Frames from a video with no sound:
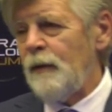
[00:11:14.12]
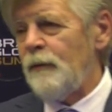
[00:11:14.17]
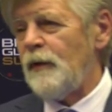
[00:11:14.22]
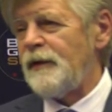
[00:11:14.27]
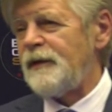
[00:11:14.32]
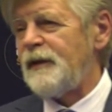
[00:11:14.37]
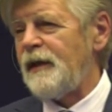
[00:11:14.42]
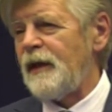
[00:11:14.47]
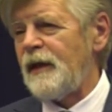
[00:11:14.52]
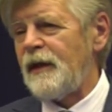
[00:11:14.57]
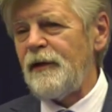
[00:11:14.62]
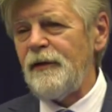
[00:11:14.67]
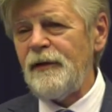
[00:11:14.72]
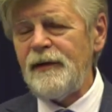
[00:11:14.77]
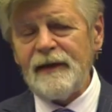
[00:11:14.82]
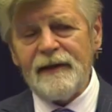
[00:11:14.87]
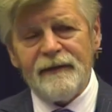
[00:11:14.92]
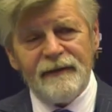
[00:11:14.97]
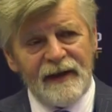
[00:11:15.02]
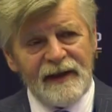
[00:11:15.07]
Was it a
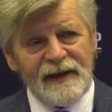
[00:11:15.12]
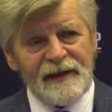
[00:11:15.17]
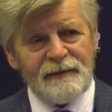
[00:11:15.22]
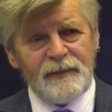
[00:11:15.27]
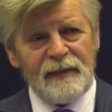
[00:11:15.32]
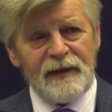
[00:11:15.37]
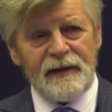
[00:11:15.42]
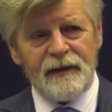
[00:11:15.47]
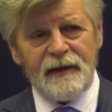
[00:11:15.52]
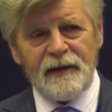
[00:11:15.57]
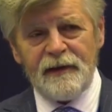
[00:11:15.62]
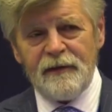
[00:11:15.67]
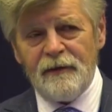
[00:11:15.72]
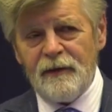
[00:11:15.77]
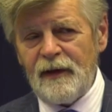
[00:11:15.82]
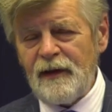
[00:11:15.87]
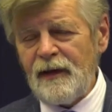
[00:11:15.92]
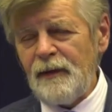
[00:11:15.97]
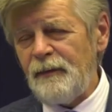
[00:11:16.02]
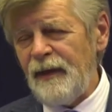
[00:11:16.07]
good investment
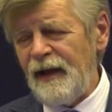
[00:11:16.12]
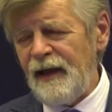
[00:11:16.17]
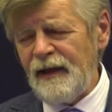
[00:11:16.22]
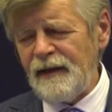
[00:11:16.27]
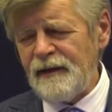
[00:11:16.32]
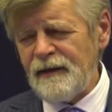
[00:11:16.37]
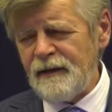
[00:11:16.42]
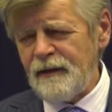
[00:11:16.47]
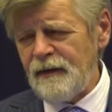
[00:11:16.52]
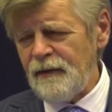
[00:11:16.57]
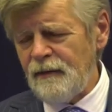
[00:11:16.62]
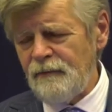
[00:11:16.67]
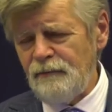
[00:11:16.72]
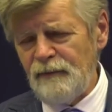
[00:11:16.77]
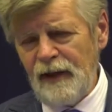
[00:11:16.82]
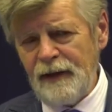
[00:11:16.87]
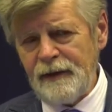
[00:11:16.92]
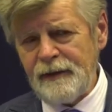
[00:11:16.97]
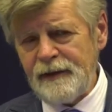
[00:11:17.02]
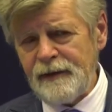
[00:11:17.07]
during the past
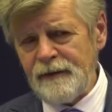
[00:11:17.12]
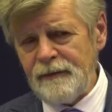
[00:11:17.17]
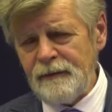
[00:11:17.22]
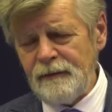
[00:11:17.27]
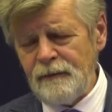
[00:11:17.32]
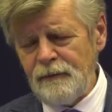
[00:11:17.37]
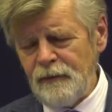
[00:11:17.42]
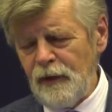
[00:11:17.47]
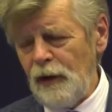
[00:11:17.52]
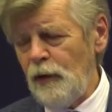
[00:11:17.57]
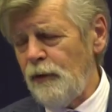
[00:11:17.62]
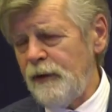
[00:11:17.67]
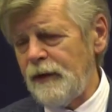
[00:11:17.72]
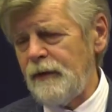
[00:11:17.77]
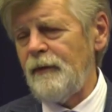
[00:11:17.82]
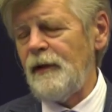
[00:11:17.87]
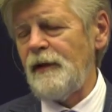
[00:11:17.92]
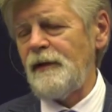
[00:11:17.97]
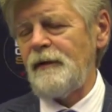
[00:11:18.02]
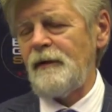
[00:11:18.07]
months? No,
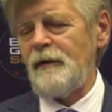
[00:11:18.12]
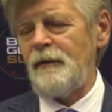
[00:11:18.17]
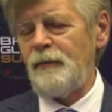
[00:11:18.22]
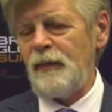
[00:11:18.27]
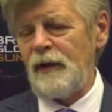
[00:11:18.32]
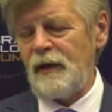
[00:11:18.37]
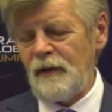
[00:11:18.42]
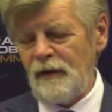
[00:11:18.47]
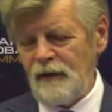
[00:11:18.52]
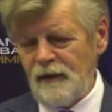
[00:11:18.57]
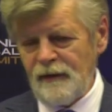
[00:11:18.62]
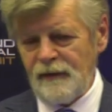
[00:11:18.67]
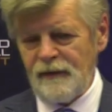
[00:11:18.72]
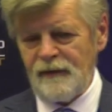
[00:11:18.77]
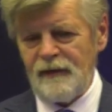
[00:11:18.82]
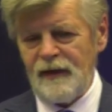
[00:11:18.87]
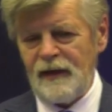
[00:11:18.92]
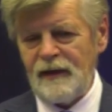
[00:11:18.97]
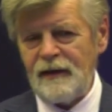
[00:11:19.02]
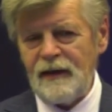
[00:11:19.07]
it wasn't,
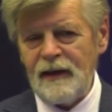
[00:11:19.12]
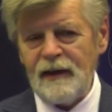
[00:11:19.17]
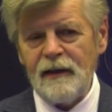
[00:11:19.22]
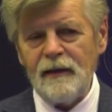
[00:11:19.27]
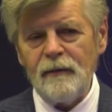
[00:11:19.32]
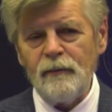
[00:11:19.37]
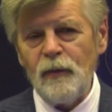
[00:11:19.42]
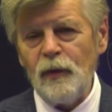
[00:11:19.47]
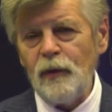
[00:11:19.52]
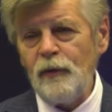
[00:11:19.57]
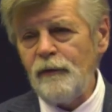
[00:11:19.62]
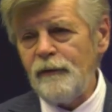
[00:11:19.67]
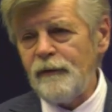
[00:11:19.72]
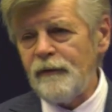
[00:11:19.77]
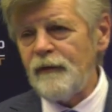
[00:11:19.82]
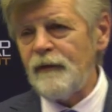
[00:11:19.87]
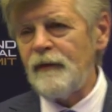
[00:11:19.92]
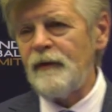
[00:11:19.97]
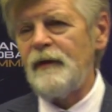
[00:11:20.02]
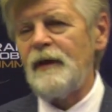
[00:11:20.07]
because they didn't move.
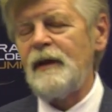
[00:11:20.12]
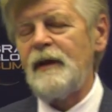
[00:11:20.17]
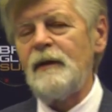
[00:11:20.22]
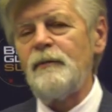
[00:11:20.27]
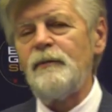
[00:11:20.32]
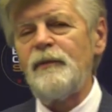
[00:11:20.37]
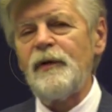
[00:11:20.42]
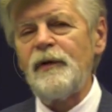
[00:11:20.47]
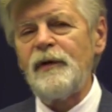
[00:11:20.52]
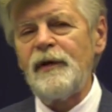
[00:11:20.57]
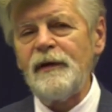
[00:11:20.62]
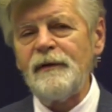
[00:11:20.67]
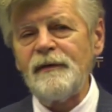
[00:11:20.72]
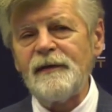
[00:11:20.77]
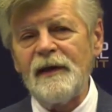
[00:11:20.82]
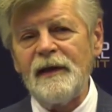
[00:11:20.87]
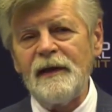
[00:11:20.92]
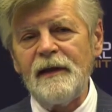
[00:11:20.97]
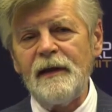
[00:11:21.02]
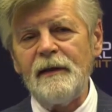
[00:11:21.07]
They didn't
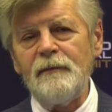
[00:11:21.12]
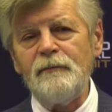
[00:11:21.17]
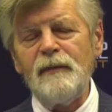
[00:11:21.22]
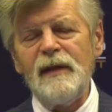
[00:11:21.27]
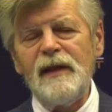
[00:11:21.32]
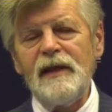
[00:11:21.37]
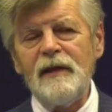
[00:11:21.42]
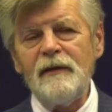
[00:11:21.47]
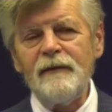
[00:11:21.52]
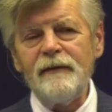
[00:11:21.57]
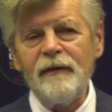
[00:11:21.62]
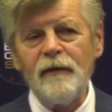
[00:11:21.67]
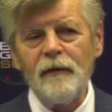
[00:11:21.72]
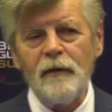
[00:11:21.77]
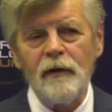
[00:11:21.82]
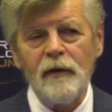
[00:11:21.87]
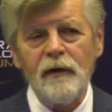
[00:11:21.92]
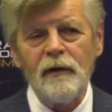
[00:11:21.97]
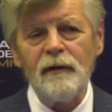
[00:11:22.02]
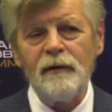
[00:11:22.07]
produce any
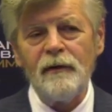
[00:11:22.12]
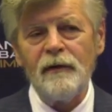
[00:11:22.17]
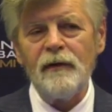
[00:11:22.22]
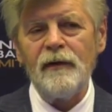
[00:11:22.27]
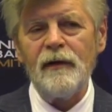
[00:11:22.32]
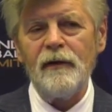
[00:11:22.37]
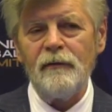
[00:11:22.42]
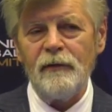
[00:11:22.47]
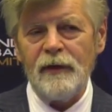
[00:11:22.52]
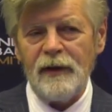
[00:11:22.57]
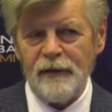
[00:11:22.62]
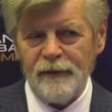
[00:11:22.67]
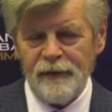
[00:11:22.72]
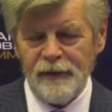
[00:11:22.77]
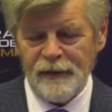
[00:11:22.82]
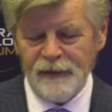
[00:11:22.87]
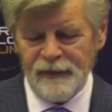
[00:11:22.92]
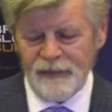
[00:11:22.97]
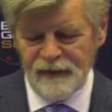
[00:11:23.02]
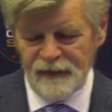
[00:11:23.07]
meaningful
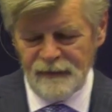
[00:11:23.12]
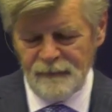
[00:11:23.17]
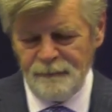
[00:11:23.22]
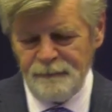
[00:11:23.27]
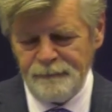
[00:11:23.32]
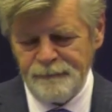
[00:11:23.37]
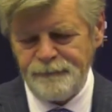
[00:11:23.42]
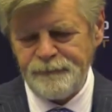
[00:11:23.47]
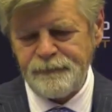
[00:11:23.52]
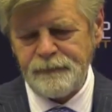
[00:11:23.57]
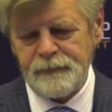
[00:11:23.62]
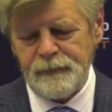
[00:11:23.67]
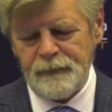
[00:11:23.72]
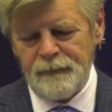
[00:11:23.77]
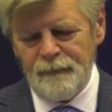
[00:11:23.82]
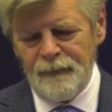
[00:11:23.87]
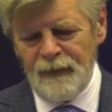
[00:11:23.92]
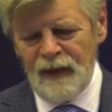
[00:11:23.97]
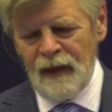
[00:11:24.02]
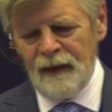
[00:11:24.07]
returns.
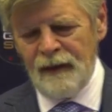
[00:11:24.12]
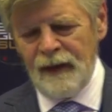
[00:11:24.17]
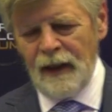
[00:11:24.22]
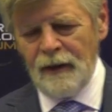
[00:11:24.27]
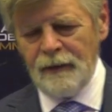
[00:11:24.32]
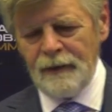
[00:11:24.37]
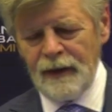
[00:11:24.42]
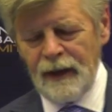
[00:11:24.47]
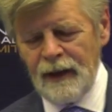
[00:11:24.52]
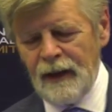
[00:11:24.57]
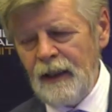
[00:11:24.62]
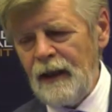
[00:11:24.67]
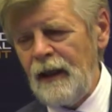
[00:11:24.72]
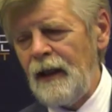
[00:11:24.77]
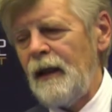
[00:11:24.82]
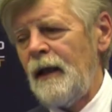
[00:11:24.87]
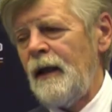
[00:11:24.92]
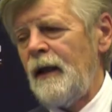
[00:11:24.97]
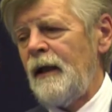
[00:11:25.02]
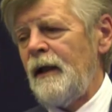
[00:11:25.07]
Now,
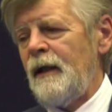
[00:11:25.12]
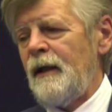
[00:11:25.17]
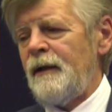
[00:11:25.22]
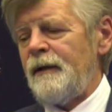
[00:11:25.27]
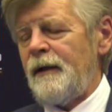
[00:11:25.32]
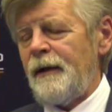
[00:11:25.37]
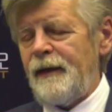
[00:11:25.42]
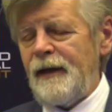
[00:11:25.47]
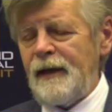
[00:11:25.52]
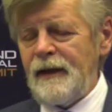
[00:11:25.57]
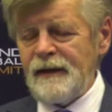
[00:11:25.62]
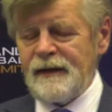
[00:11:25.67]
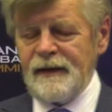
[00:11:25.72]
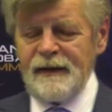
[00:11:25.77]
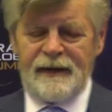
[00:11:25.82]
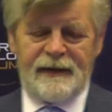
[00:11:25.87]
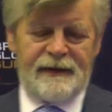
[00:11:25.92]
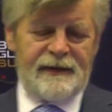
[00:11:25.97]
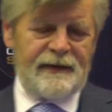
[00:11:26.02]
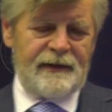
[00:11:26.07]
the thing is
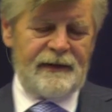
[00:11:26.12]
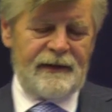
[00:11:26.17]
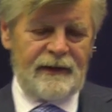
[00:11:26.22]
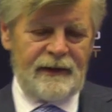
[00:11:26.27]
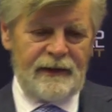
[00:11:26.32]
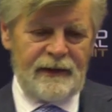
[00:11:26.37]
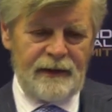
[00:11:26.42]
this.